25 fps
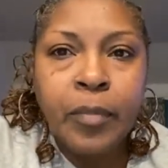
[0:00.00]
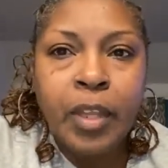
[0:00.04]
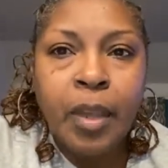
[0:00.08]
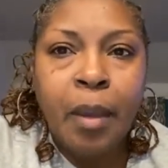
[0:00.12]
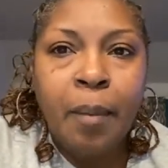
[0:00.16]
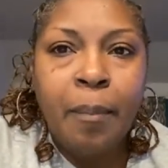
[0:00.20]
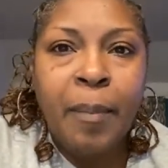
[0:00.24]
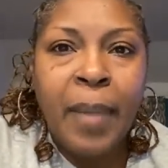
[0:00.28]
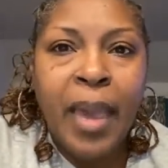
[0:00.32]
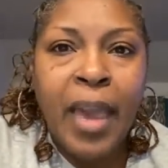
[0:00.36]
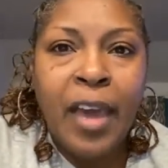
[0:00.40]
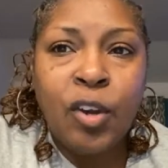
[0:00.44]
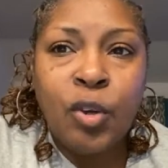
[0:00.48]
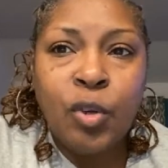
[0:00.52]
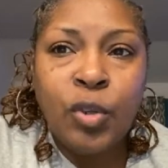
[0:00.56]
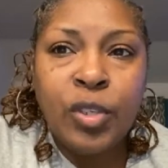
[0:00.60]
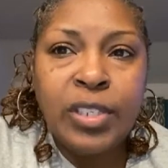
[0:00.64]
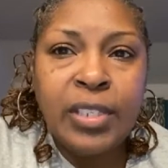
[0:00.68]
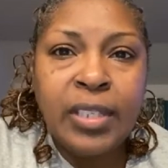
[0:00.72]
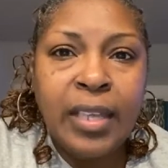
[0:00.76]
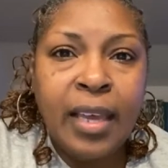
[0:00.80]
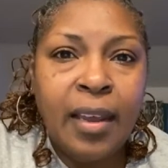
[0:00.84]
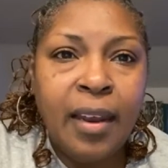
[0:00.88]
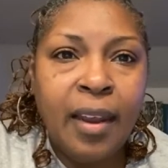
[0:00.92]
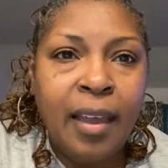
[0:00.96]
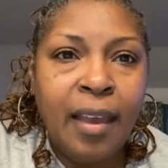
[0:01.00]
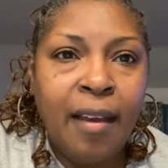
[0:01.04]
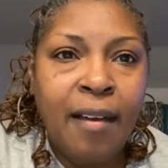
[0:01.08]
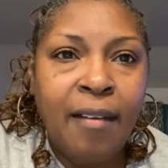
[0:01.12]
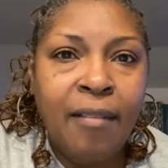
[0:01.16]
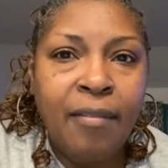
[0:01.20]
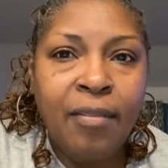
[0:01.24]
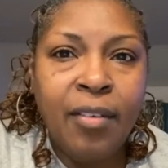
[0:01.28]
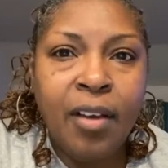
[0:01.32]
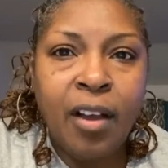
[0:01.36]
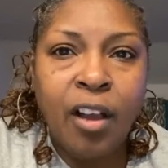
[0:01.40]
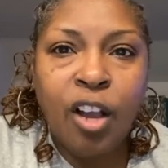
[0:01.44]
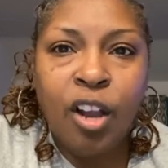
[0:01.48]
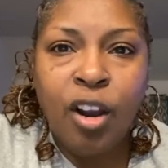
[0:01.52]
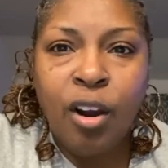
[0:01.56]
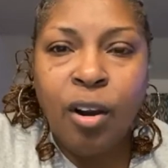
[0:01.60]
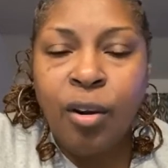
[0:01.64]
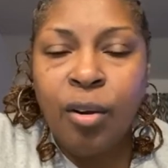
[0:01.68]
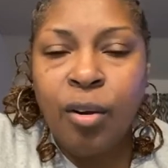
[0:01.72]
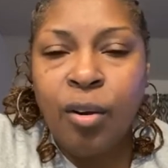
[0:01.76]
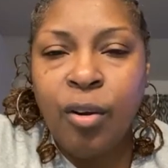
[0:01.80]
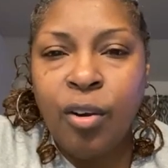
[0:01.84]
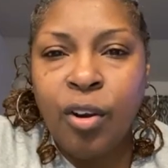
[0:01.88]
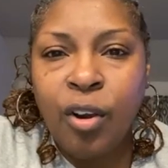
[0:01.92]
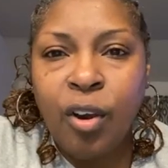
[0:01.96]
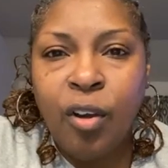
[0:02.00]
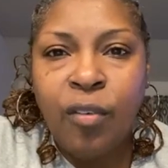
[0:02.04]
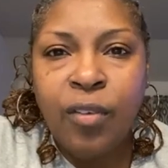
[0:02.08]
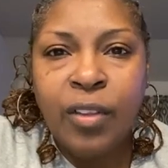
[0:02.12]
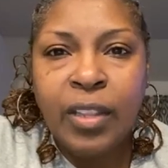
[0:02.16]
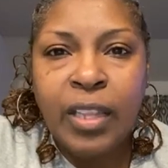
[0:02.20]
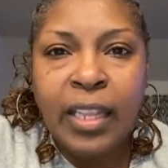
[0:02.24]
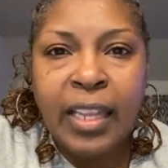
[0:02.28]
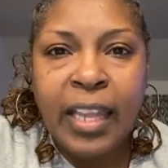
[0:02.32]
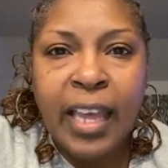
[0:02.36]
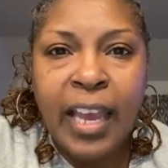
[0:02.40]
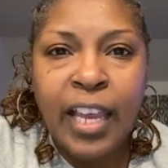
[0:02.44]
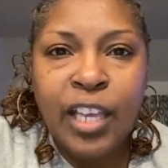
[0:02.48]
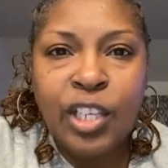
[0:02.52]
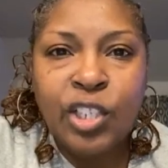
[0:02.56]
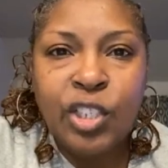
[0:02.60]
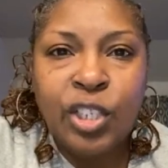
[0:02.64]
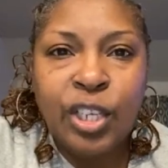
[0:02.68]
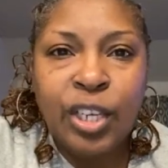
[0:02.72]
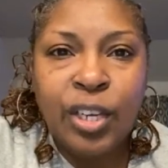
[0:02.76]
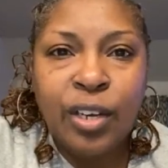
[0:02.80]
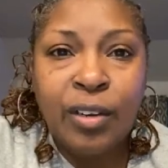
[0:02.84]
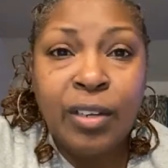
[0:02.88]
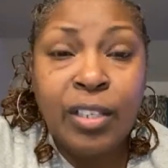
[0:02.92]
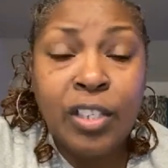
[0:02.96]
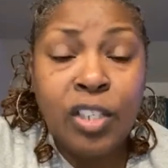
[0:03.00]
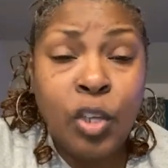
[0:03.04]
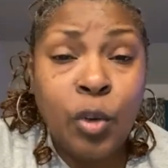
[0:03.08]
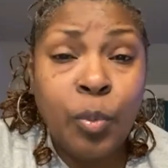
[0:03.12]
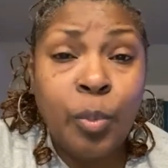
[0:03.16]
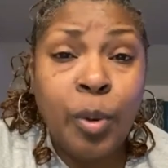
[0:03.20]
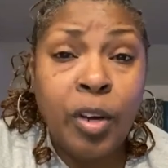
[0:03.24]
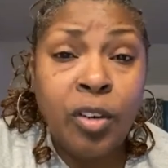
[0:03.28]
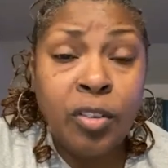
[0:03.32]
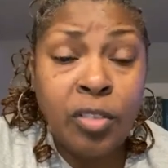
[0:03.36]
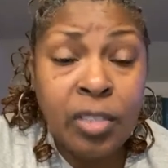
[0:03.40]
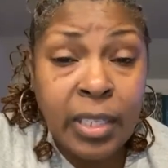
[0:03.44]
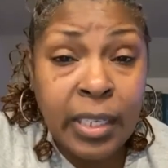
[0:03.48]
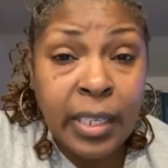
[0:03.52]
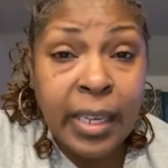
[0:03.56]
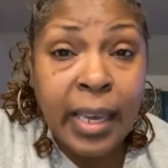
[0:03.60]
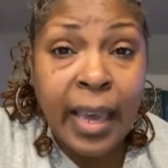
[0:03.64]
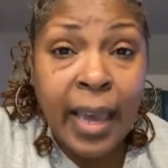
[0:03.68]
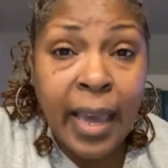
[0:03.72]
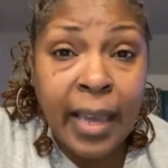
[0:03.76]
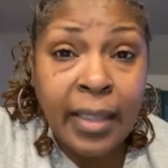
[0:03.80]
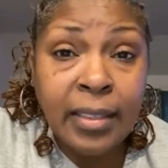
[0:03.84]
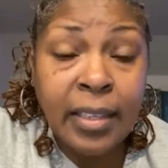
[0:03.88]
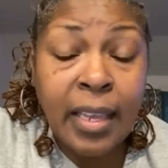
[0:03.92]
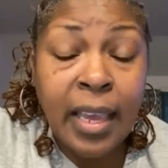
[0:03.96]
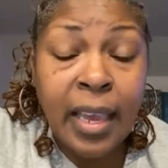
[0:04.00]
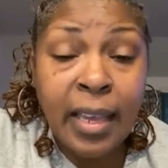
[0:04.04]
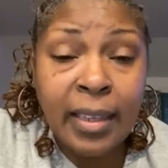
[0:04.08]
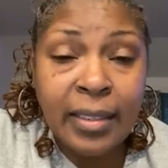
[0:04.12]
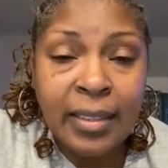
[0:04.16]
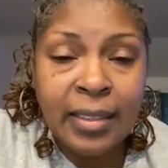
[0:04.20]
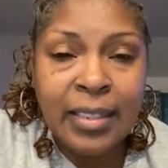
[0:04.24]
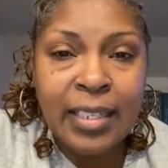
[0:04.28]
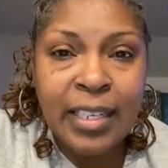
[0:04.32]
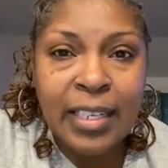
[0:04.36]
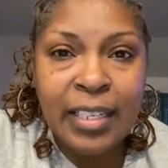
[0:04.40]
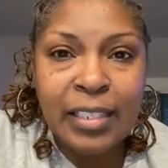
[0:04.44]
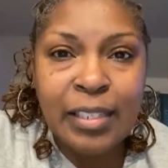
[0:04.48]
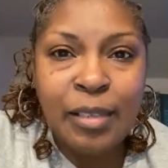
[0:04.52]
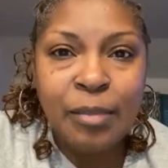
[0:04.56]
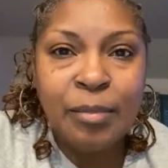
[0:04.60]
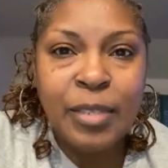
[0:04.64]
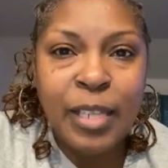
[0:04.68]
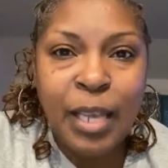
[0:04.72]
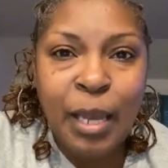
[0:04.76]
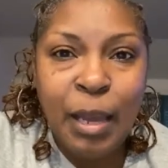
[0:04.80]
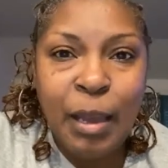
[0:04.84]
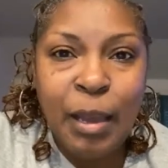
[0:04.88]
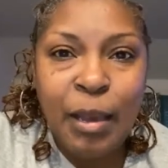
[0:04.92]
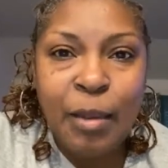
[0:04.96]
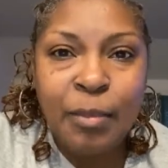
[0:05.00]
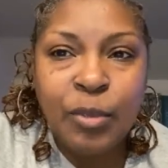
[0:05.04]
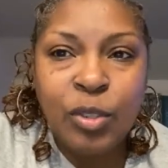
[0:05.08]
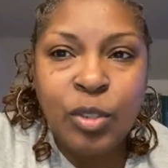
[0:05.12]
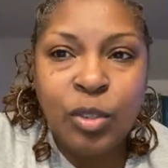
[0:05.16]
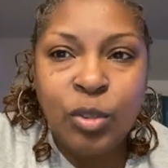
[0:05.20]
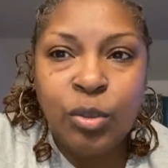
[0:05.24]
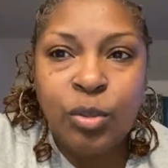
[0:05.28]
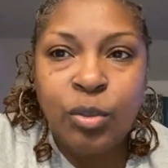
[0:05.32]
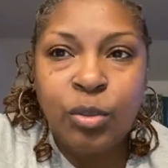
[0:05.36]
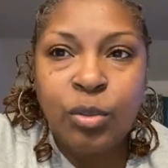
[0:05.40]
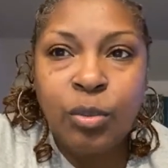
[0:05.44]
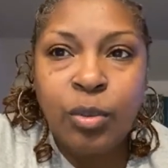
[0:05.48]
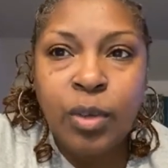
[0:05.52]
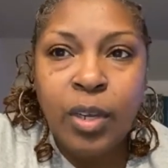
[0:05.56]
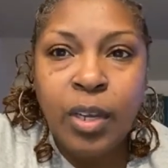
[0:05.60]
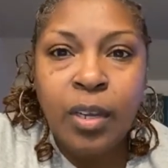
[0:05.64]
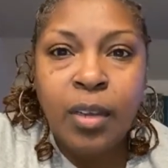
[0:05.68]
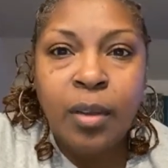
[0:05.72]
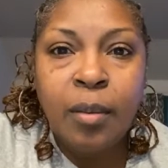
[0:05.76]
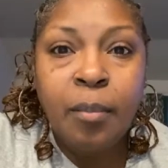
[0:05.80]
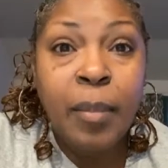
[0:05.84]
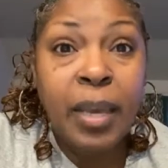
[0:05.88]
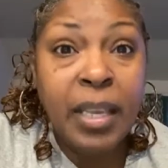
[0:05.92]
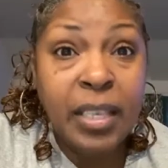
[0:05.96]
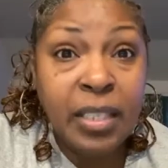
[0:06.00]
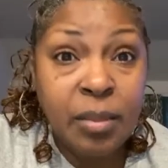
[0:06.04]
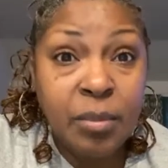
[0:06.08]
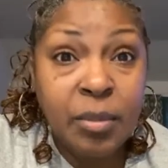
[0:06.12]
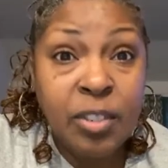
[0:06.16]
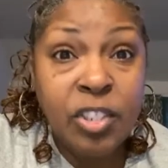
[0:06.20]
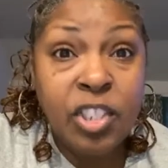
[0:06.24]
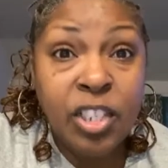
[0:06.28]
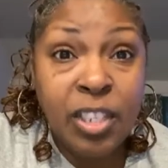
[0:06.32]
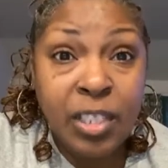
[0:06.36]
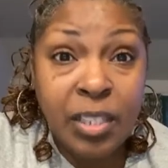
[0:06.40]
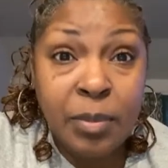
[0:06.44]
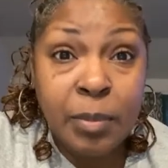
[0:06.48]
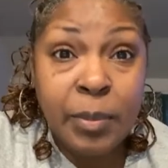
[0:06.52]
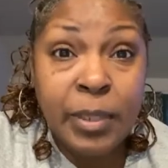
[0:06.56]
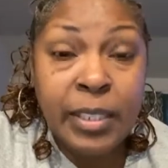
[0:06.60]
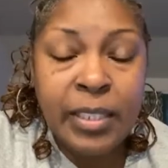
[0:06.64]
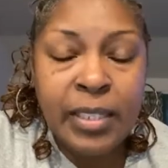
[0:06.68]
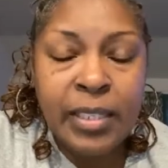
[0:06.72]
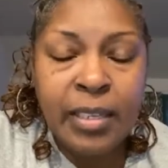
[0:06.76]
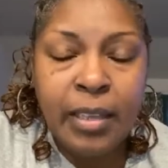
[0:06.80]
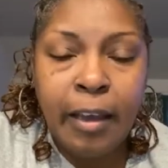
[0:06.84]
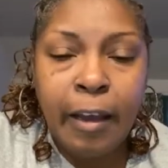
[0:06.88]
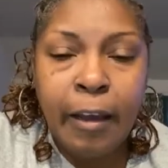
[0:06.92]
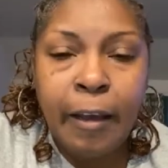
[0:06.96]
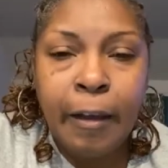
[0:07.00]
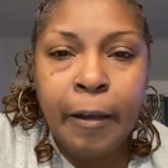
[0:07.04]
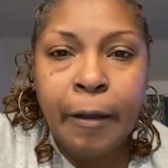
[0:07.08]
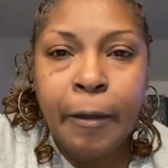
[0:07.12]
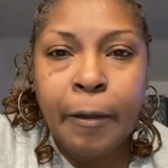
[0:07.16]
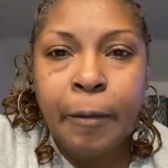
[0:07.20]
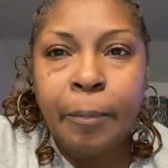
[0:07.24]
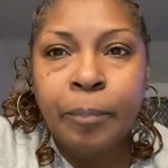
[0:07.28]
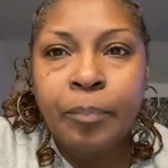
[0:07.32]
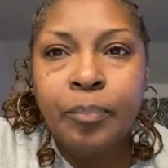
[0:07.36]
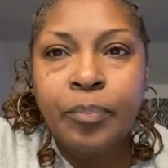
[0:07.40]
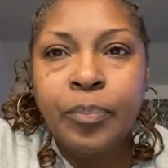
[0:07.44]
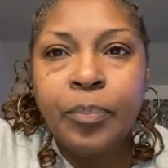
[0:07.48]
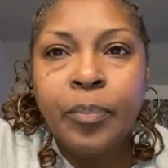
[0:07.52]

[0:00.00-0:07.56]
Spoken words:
matters that have occurred over the last year. And so personally, I had to take some time to make some adjustments. I